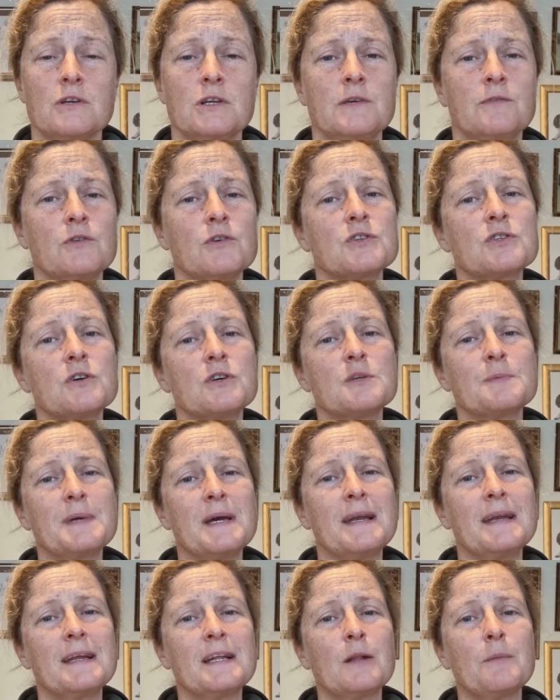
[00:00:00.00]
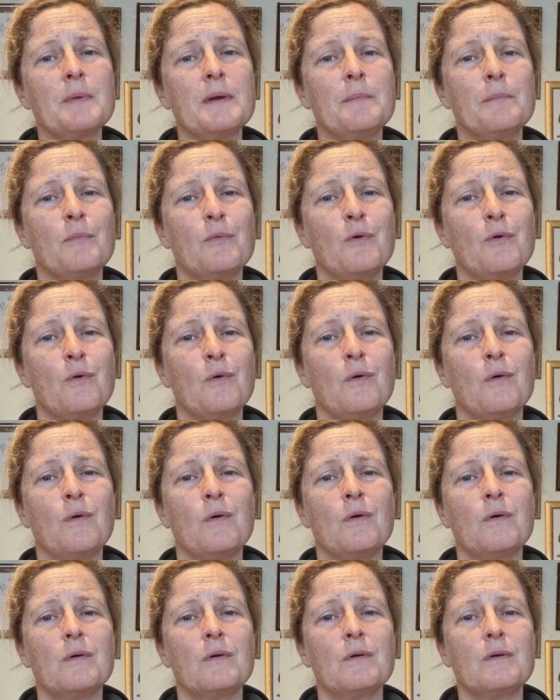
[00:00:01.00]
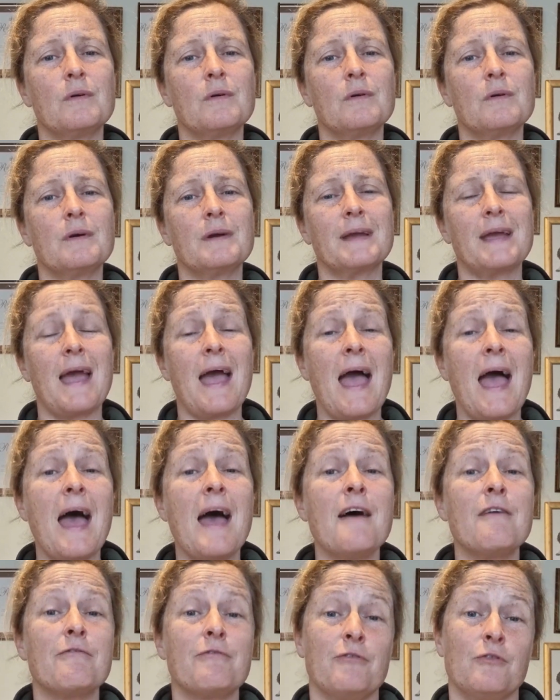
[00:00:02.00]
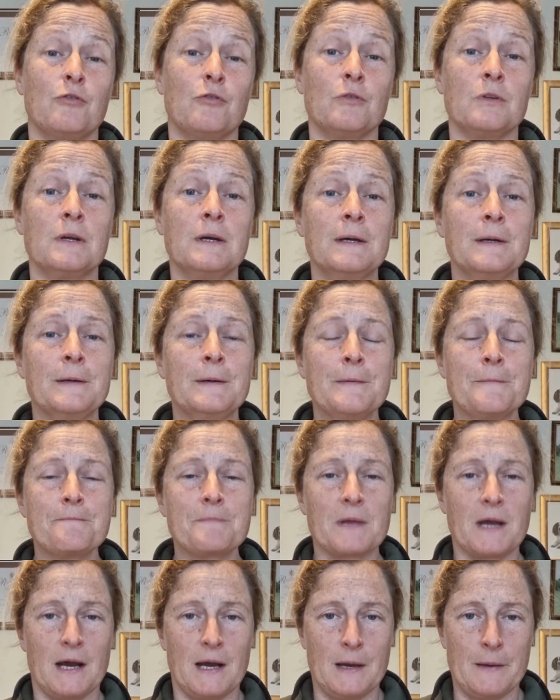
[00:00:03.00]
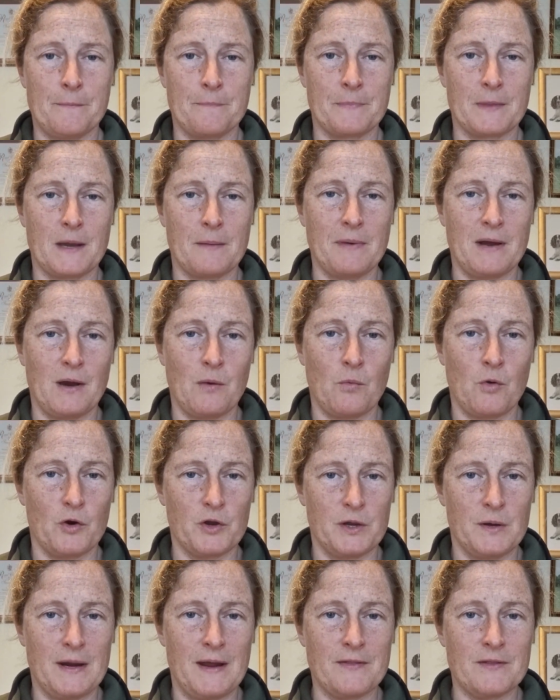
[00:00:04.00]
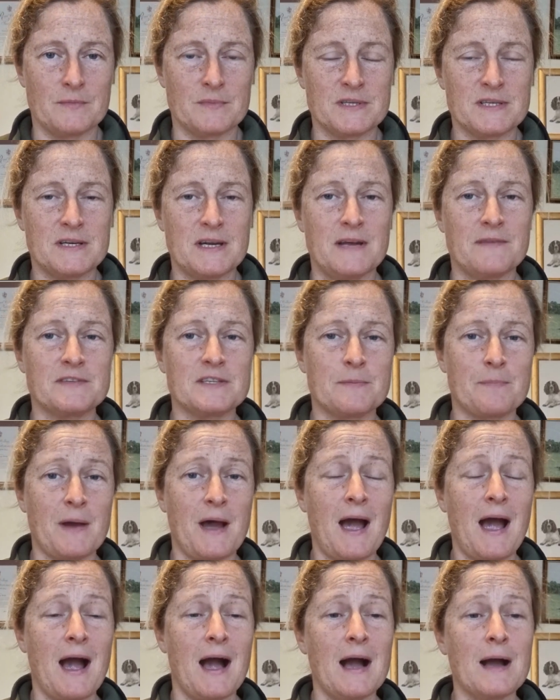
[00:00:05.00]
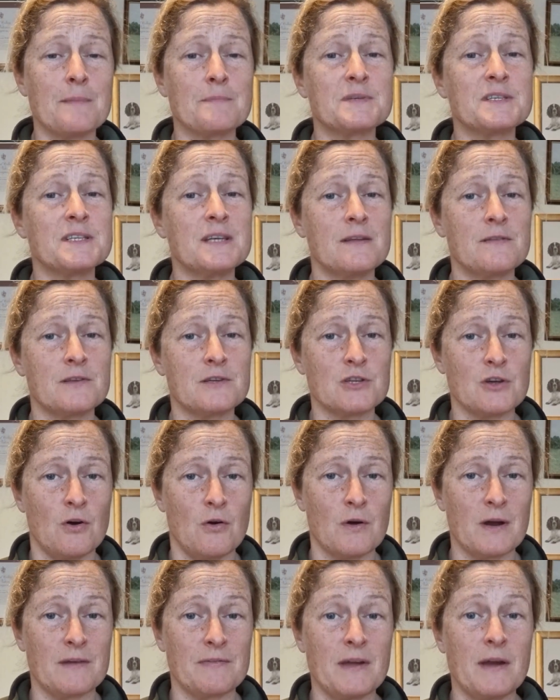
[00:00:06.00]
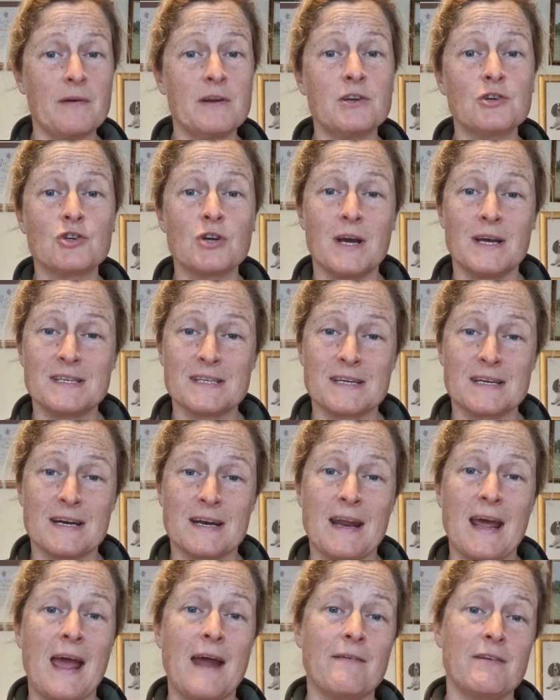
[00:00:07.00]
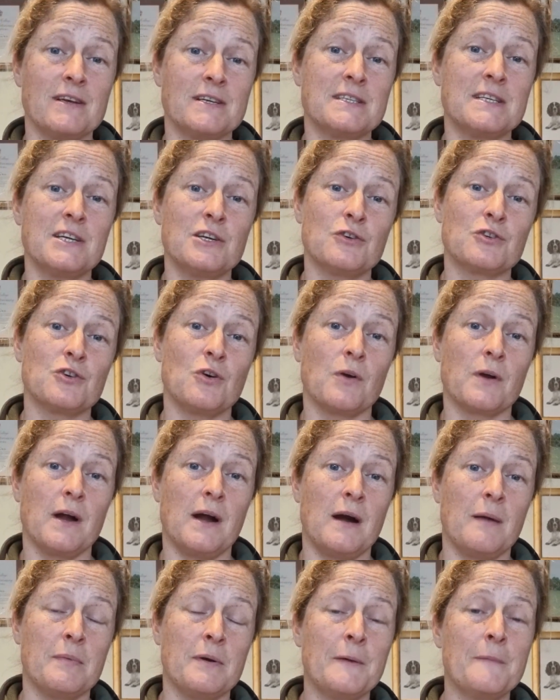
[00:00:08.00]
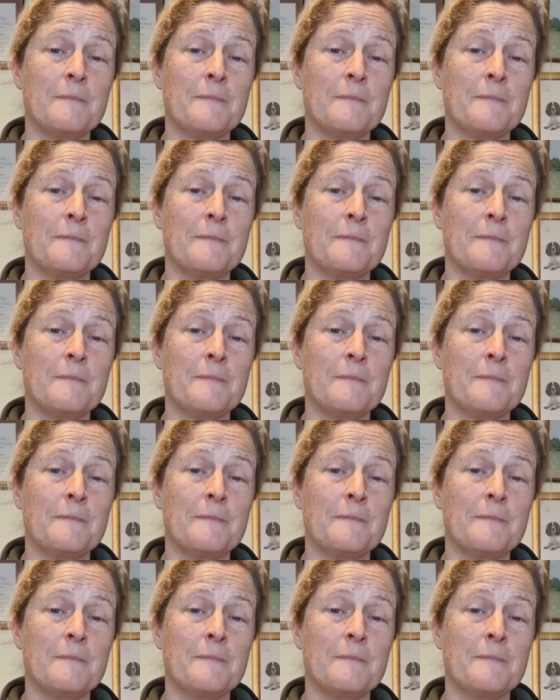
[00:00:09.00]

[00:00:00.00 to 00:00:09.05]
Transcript: you've just got to be a little bit more careful about what you let them sniff. So perhaps sit the dog, if they're interested in an area, sit your dog up,